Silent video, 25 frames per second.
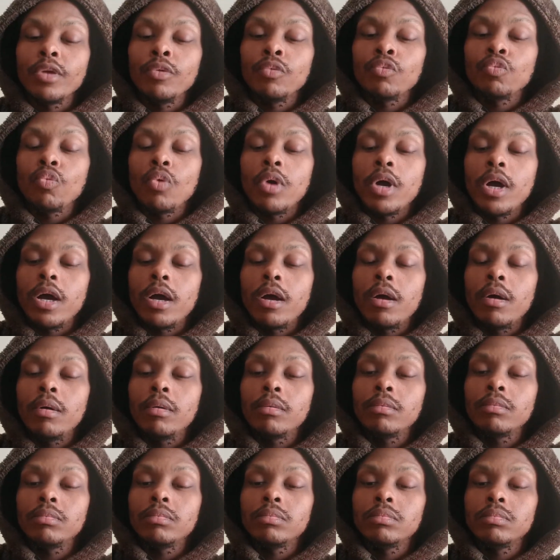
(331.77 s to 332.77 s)
it was
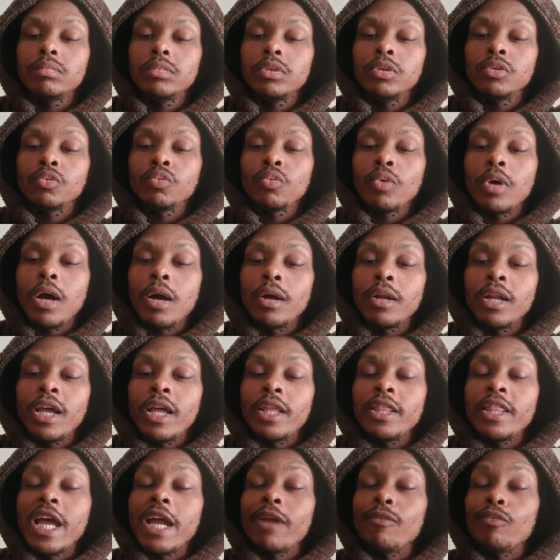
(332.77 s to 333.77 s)
wild. It was wild.
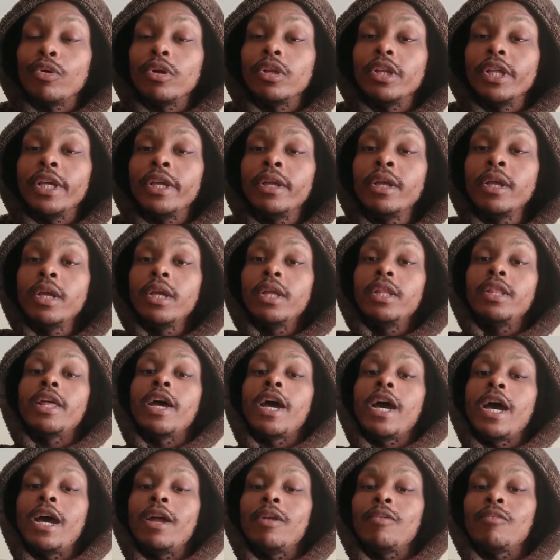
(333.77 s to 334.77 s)
That that really
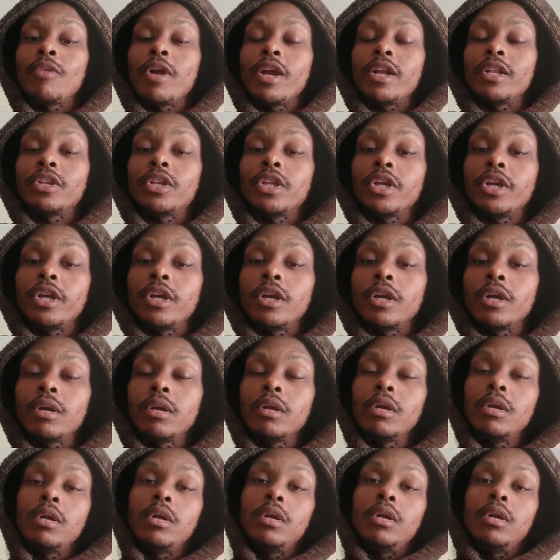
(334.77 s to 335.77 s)
that right
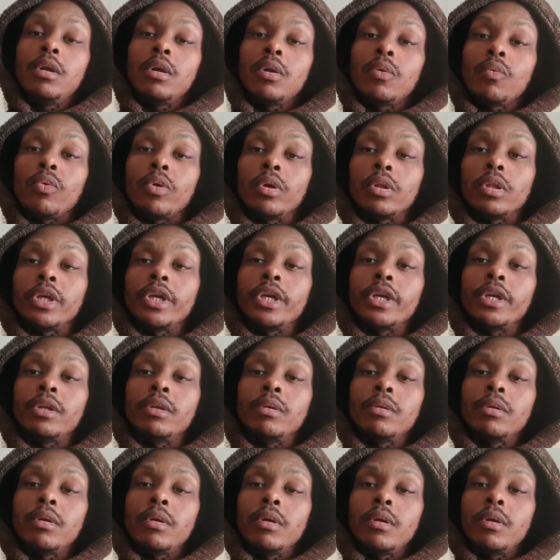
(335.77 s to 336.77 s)
there
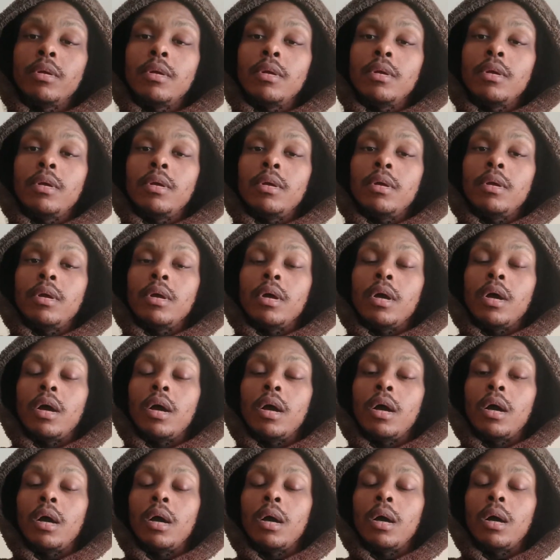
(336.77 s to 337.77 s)
really
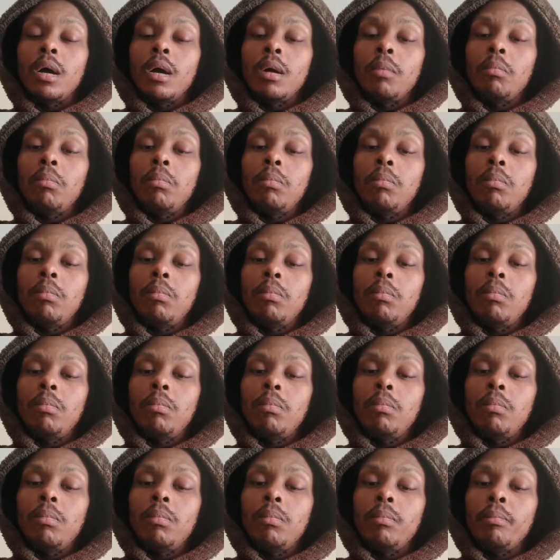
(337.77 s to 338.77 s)
um
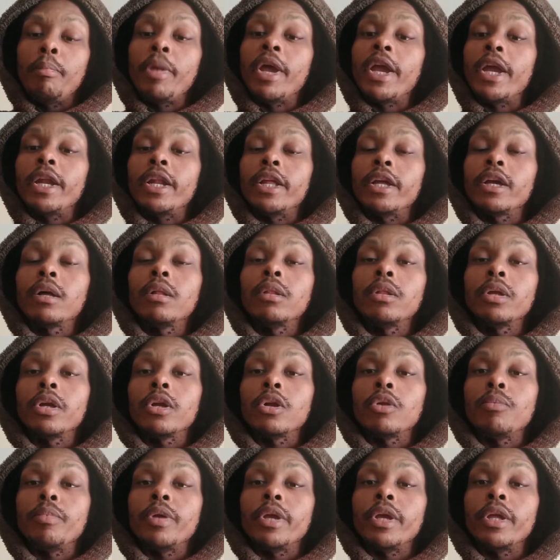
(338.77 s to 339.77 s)
made it
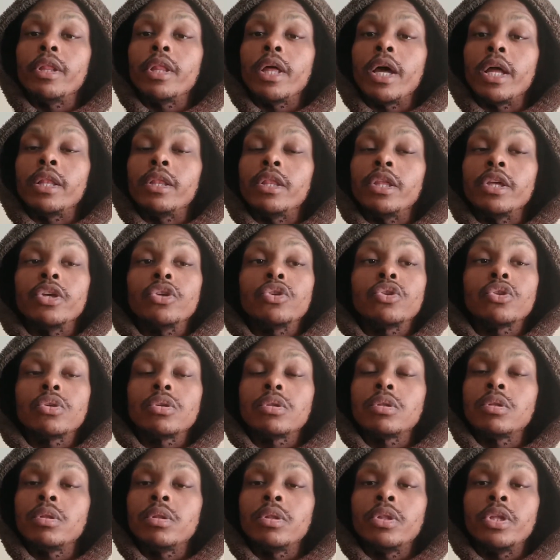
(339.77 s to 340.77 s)
clear to me that this
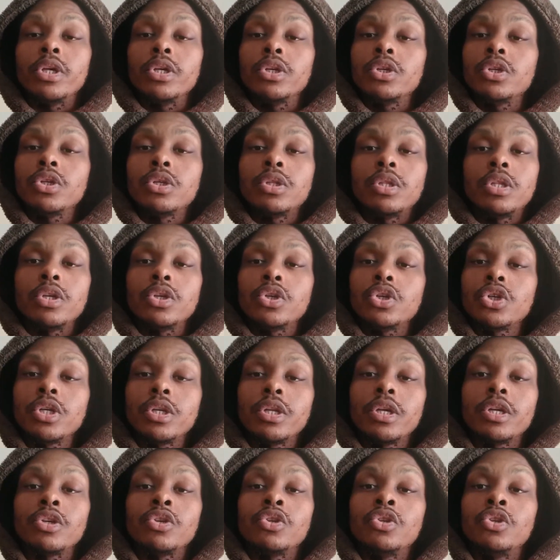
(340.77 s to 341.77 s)
this this
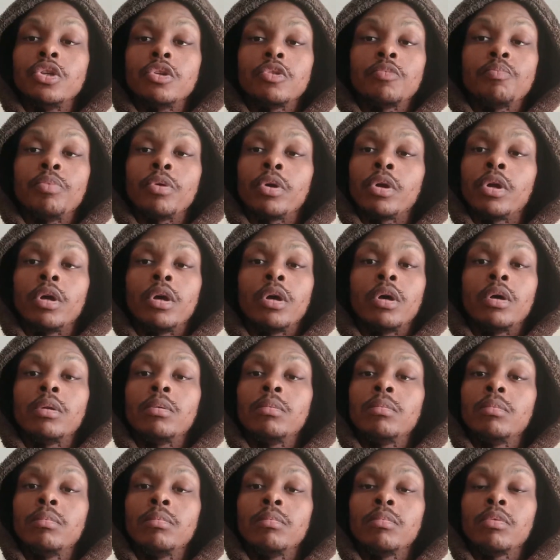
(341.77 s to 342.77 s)
shit has just
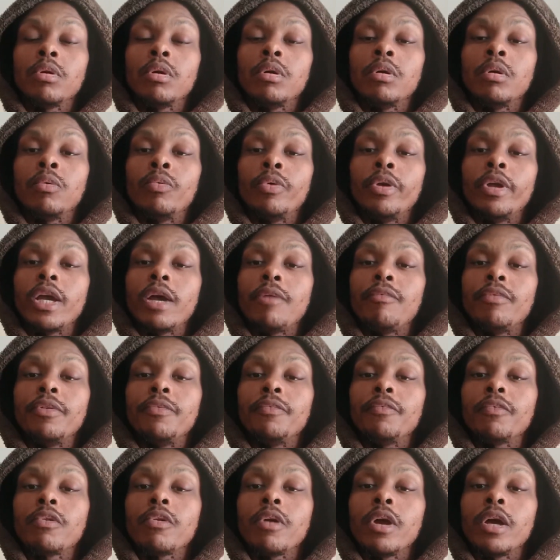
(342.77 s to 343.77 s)
begun, bro. We haven't
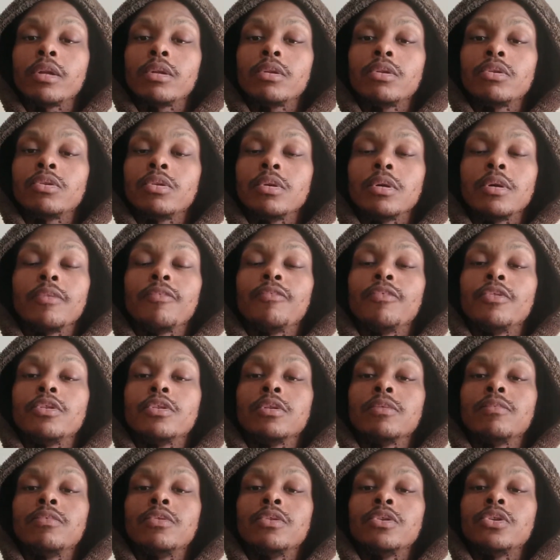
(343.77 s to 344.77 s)
even cracked the
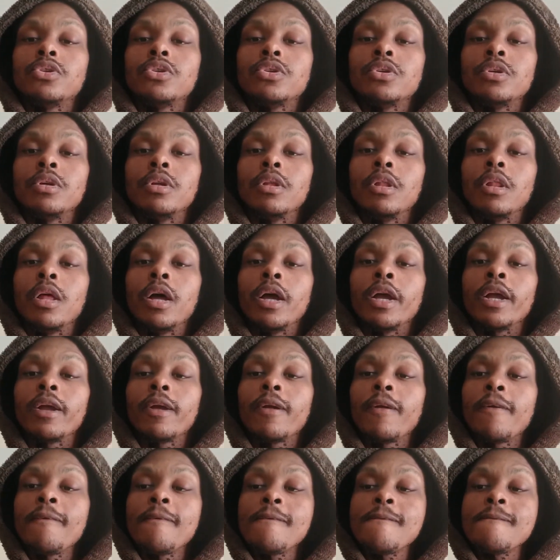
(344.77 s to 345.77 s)
surface of this shit. Like